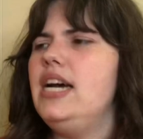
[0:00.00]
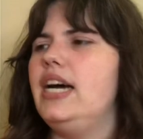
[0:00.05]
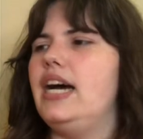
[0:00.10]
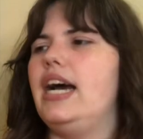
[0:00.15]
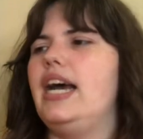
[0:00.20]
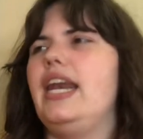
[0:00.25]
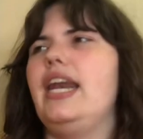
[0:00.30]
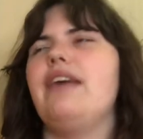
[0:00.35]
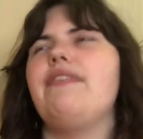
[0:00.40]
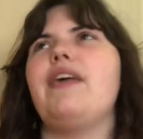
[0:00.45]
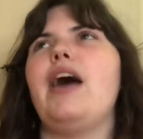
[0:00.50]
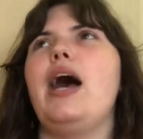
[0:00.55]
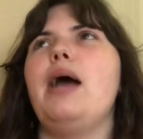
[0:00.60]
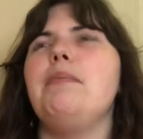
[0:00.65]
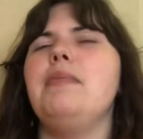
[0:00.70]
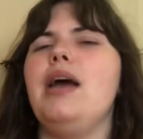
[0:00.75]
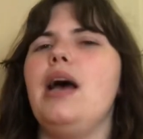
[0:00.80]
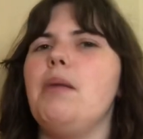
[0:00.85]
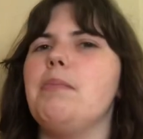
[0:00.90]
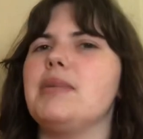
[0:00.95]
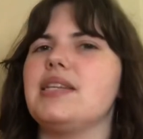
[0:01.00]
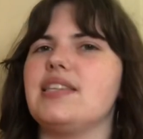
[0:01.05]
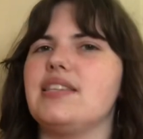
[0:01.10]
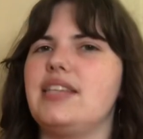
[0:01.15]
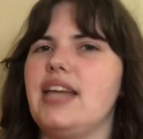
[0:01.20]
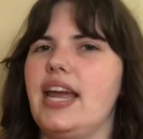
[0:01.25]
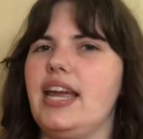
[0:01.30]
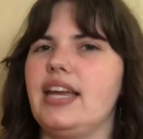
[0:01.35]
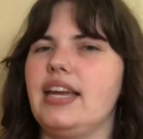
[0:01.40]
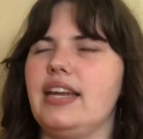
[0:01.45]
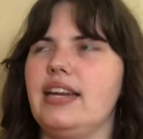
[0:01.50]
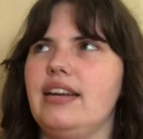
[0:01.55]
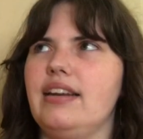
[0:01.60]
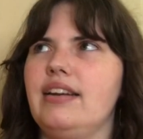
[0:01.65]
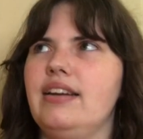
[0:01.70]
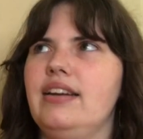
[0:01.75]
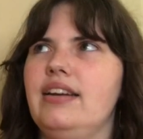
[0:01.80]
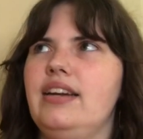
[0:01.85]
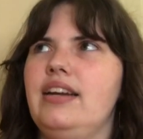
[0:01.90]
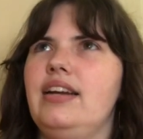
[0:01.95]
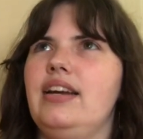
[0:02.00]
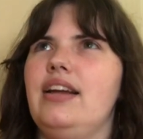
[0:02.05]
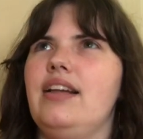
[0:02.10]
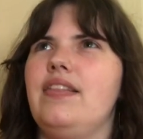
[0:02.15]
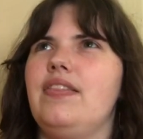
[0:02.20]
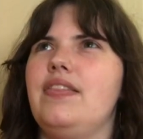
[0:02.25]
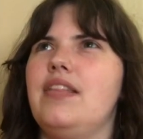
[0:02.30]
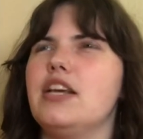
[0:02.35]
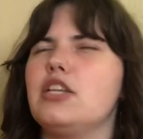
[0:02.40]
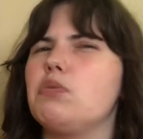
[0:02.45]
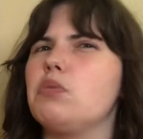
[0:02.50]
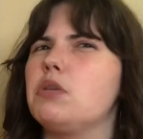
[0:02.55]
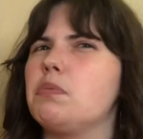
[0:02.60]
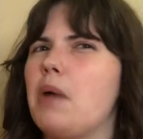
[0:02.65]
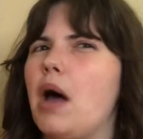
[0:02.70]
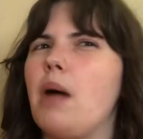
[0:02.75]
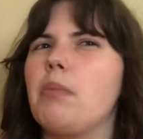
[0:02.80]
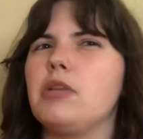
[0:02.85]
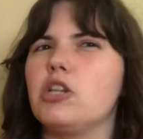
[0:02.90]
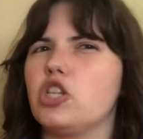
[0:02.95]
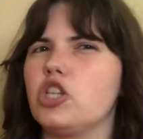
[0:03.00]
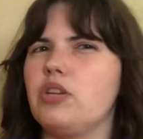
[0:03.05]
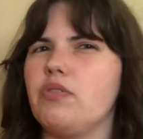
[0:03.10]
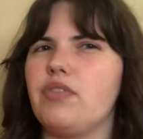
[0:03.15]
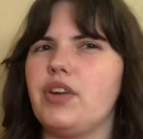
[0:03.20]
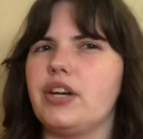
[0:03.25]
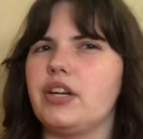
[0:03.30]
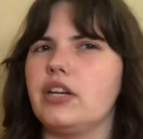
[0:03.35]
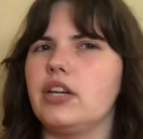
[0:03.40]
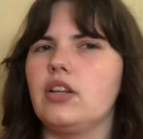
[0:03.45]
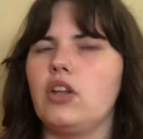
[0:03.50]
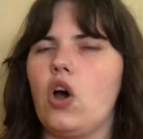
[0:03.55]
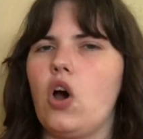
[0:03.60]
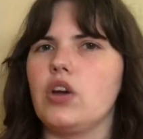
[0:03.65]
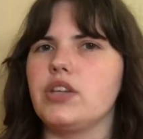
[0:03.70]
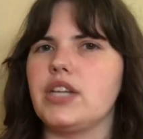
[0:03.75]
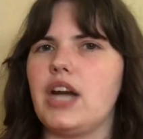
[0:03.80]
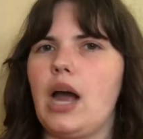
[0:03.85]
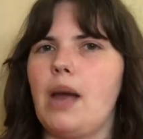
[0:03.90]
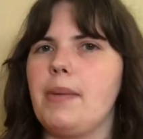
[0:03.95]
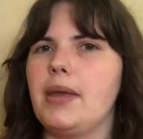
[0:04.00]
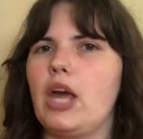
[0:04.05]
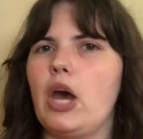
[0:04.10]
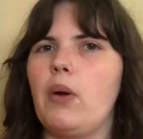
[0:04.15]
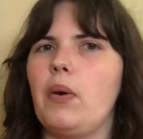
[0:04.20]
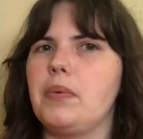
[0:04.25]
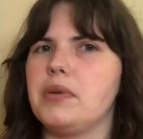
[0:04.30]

And if I'm not mistaken, this was published a very long time ago.